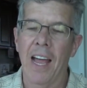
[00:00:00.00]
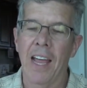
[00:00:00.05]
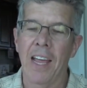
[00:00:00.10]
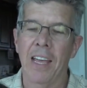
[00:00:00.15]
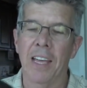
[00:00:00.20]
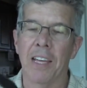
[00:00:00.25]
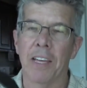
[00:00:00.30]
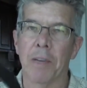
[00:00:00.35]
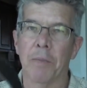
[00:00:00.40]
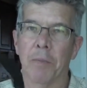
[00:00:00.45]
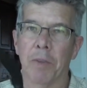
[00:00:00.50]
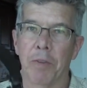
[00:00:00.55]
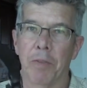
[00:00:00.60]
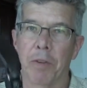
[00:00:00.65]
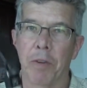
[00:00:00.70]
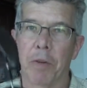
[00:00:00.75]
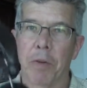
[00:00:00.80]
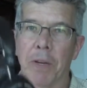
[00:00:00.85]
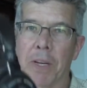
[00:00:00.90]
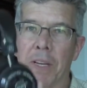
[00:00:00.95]
am
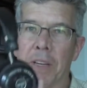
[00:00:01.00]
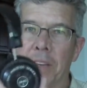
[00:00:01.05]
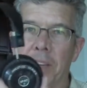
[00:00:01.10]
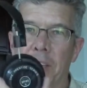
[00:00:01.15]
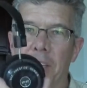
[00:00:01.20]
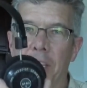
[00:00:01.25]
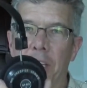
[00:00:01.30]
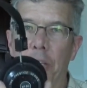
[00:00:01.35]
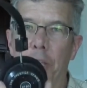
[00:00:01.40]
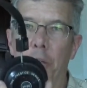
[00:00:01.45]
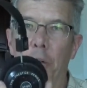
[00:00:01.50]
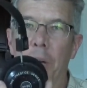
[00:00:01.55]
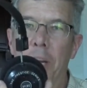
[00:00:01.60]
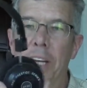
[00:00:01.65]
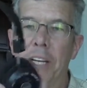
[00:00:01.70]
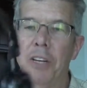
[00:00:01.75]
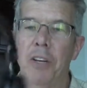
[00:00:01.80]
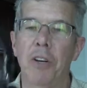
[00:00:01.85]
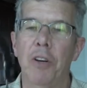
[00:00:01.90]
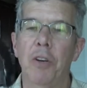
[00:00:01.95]
reviewing the
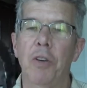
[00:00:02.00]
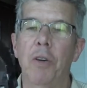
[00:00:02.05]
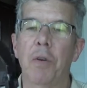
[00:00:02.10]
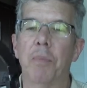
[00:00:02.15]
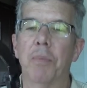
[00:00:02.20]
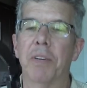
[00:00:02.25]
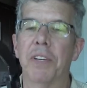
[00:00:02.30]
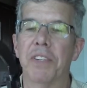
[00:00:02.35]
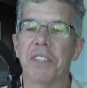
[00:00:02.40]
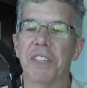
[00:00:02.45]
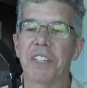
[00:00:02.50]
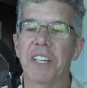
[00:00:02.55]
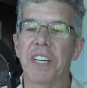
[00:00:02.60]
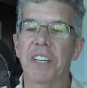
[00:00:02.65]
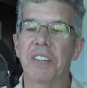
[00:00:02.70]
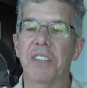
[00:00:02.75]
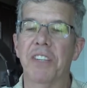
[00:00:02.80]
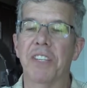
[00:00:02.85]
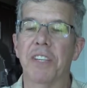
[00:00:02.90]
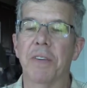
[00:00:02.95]
Grado
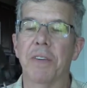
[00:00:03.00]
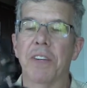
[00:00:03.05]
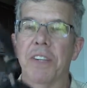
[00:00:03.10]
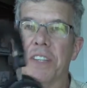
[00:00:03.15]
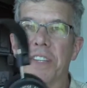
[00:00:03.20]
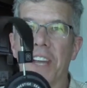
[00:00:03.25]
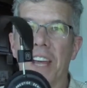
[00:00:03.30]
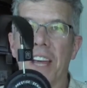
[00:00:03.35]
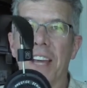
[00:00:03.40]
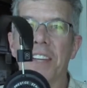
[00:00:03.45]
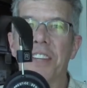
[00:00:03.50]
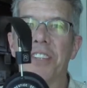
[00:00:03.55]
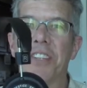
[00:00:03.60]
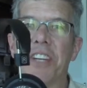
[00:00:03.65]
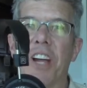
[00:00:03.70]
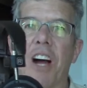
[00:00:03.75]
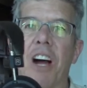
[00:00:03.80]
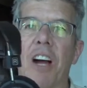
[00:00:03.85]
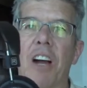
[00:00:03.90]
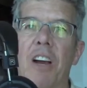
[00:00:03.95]
Prestige Series
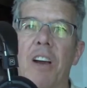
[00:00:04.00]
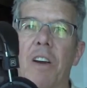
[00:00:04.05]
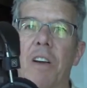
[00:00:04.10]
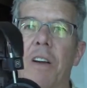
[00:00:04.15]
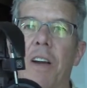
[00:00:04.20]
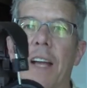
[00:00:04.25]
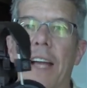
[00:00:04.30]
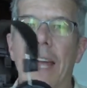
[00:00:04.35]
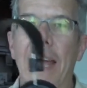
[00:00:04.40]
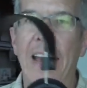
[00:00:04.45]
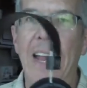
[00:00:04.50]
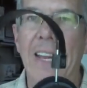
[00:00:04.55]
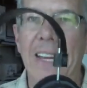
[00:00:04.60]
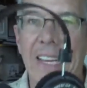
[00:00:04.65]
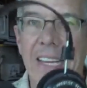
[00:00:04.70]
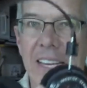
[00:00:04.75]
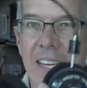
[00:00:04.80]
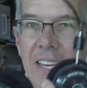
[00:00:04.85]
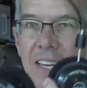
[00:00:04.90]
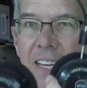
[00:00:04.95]

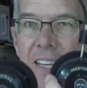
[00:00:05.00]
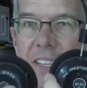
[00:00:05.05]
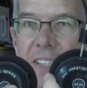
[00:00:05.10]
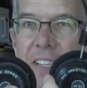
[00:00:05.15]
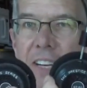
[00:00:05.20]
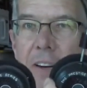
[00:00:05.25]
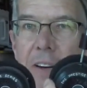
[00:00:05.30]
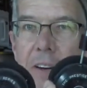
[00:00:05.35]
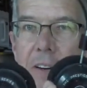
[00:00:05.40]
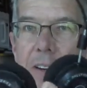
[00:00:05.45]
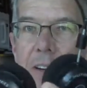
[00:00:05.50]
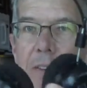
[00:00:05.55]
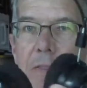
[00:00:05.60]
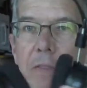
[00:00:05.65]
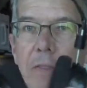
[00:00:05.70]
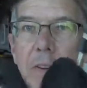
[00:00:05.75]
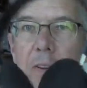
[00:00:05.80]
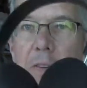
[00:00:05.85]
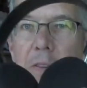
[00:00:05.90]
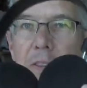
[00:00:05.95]
SR80e stereo
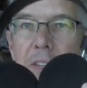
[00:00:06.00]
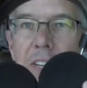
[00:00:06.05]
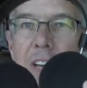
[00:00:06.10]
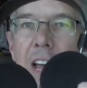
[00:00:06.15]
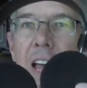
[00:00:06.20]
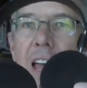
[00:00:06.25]
headphones.